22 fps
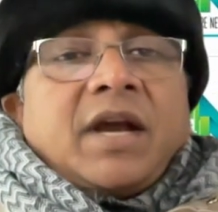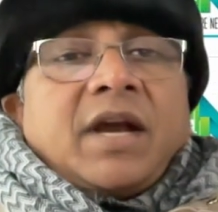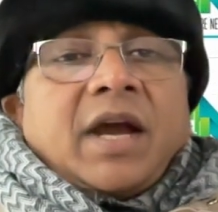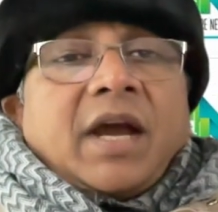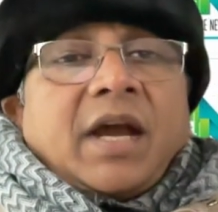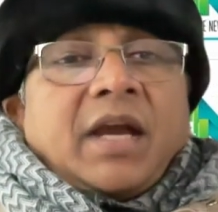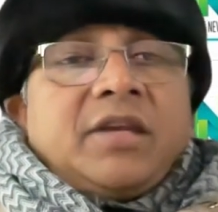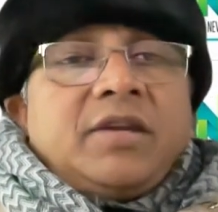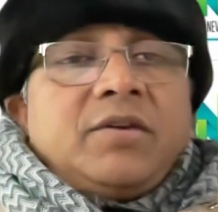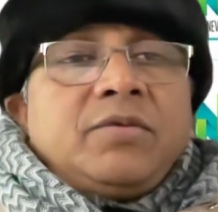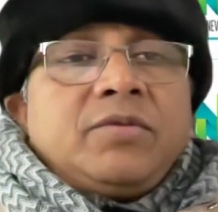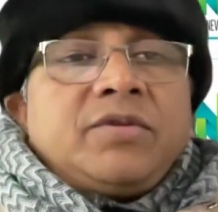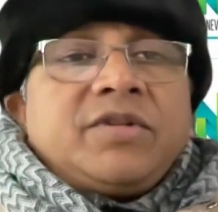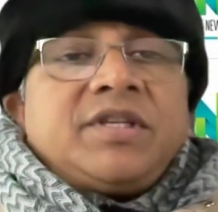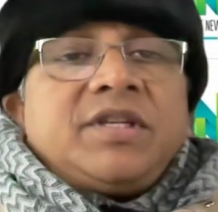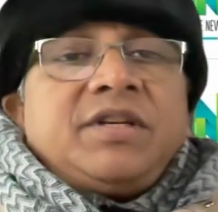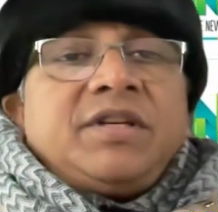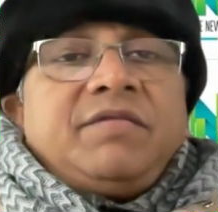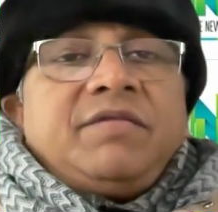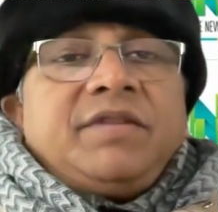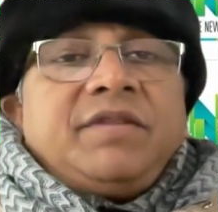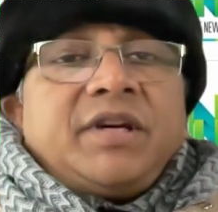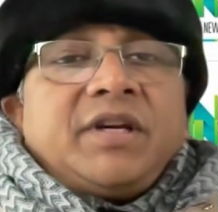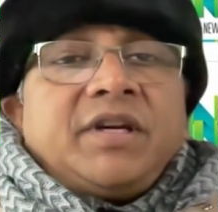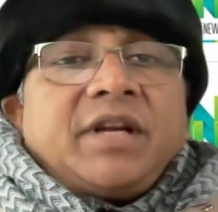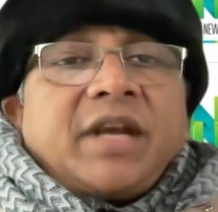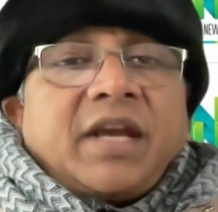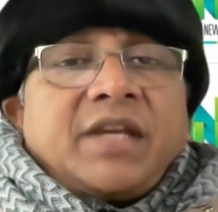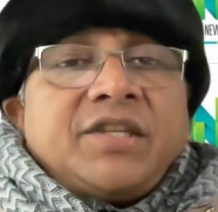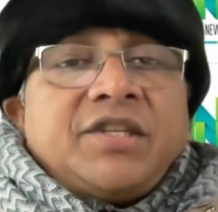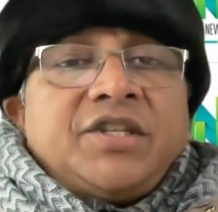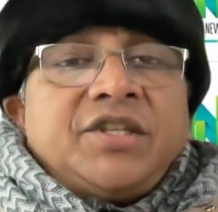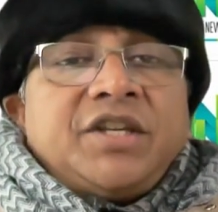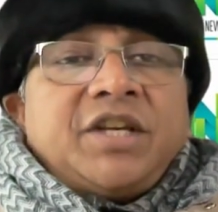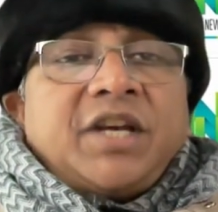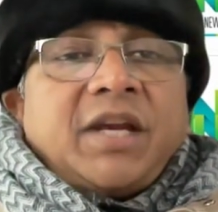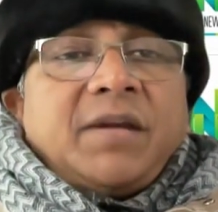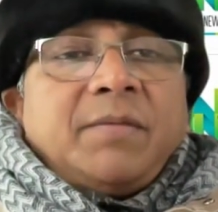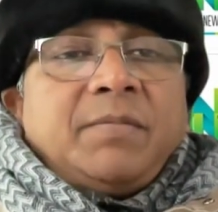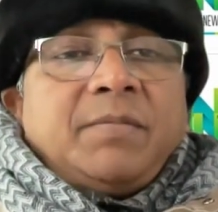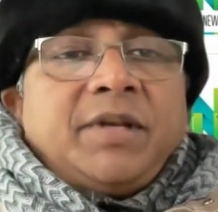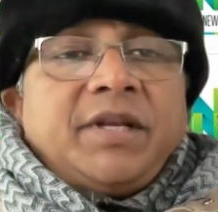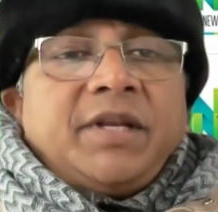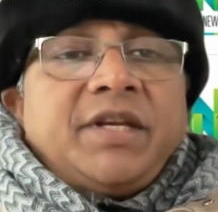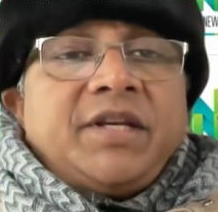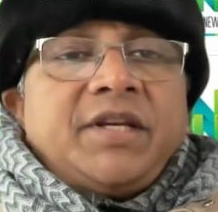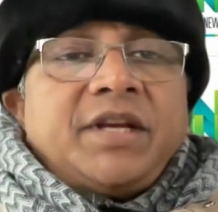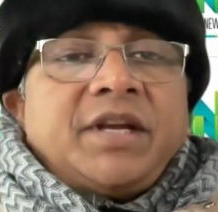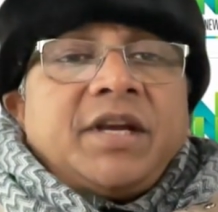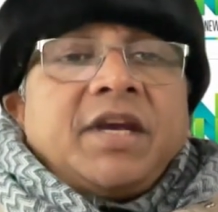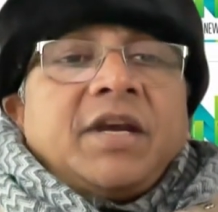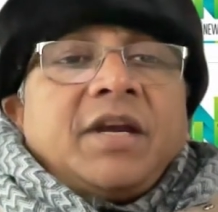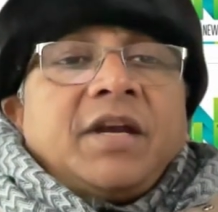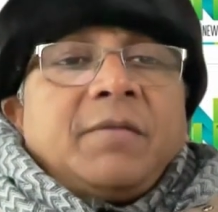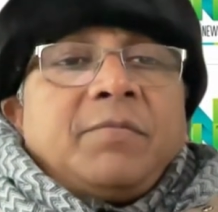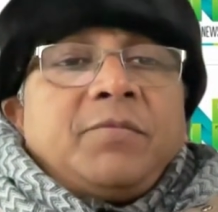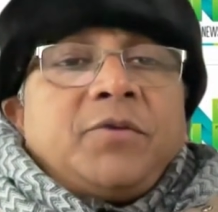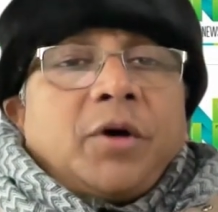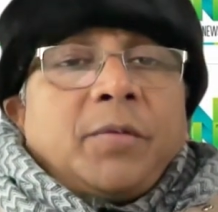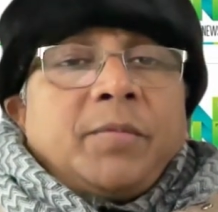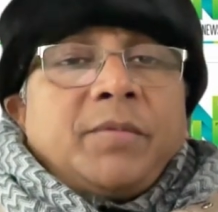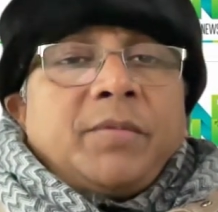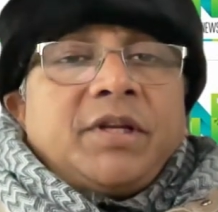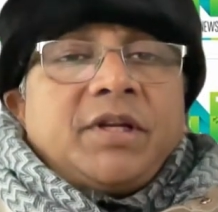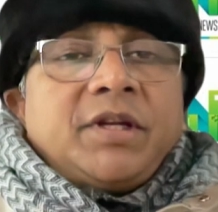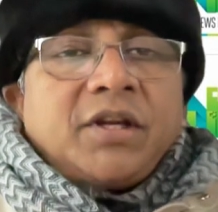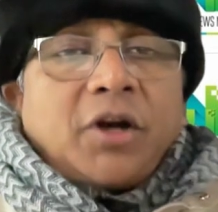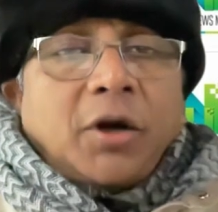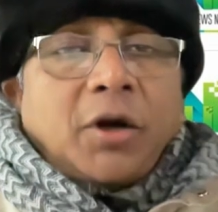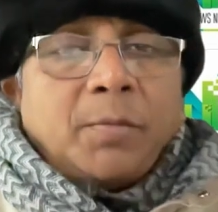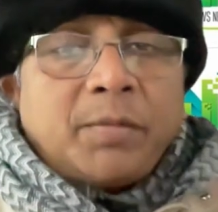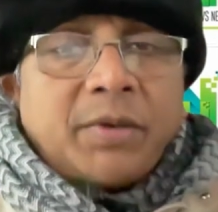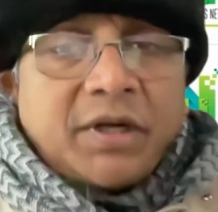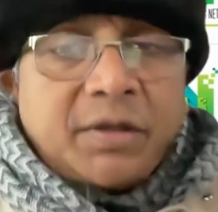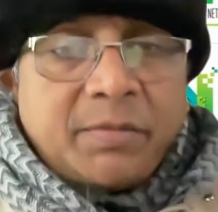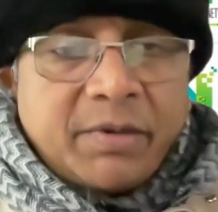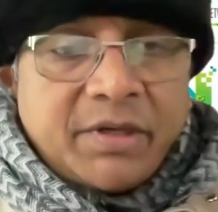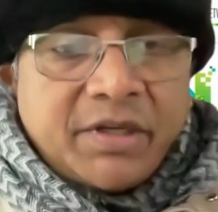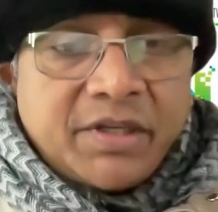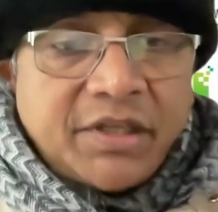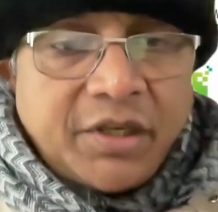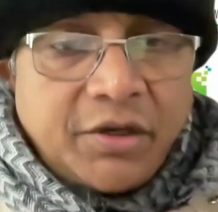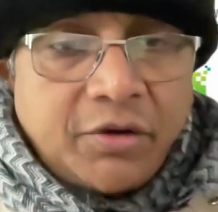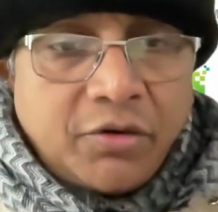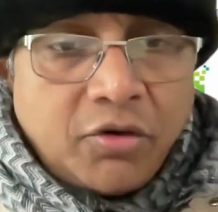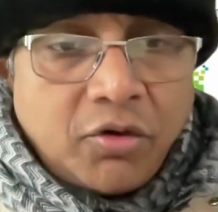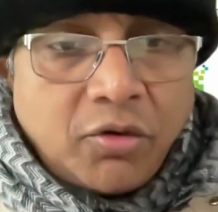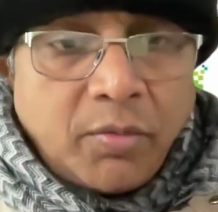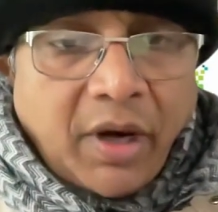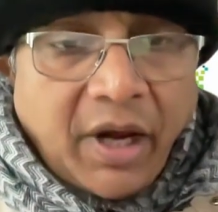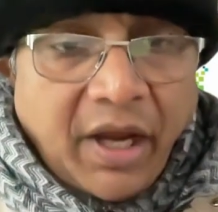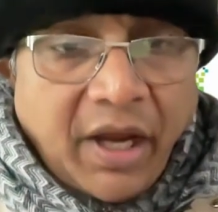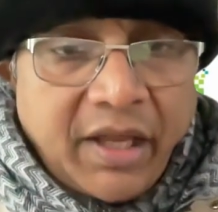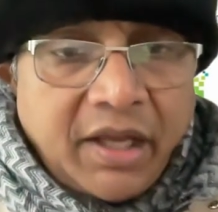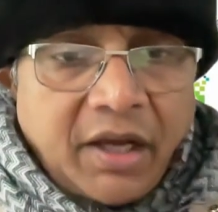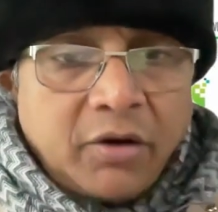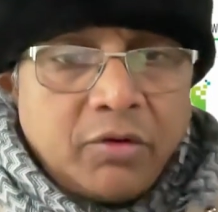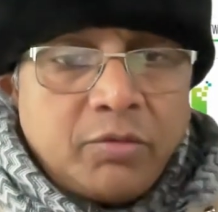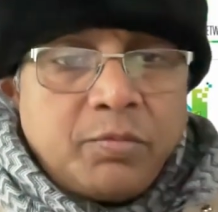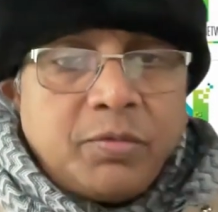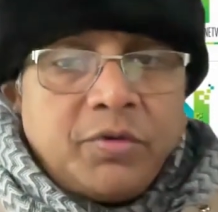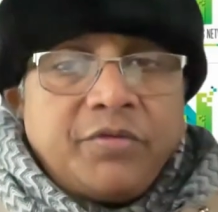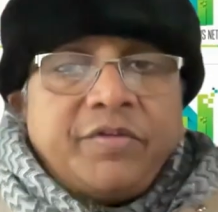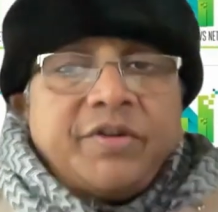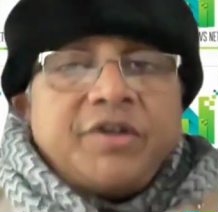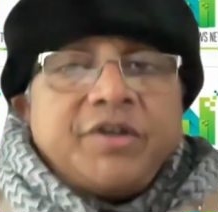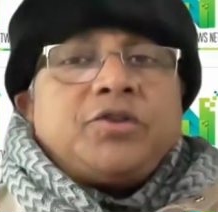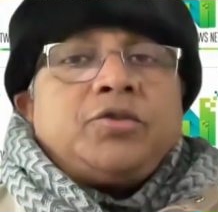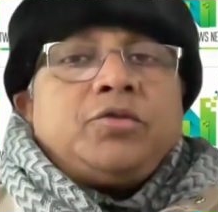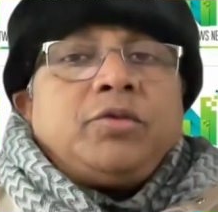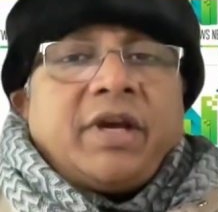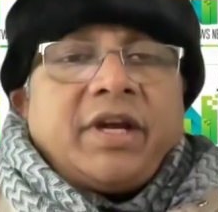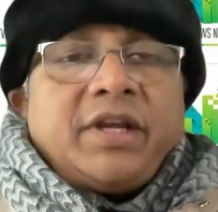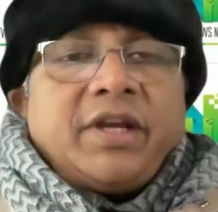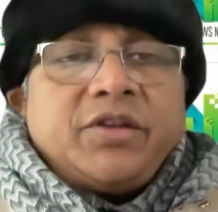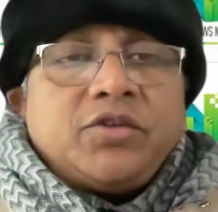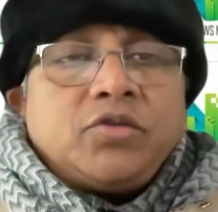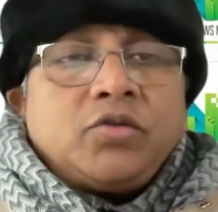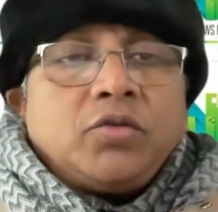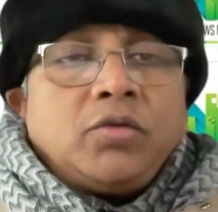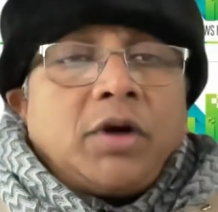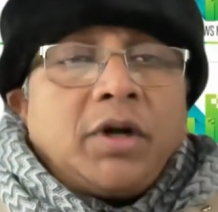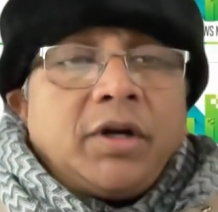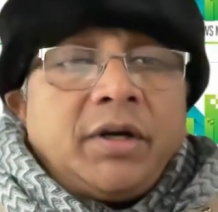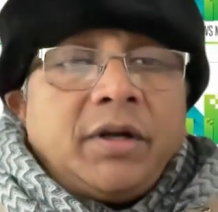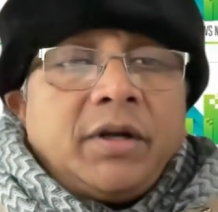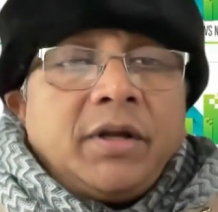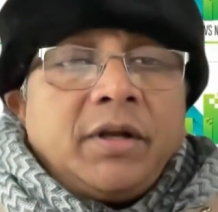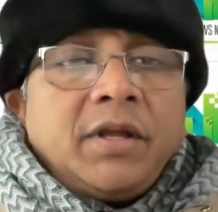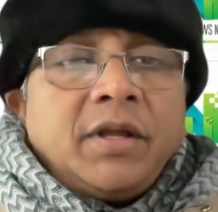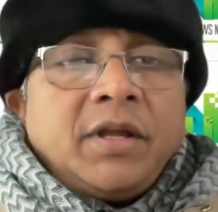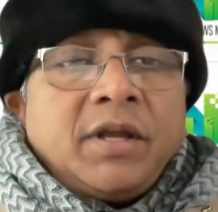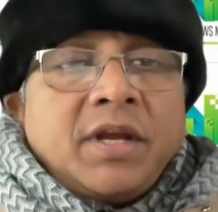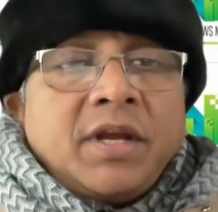acute severe GI bleed, abdominal compartment syndrome, high output fistula, and so on.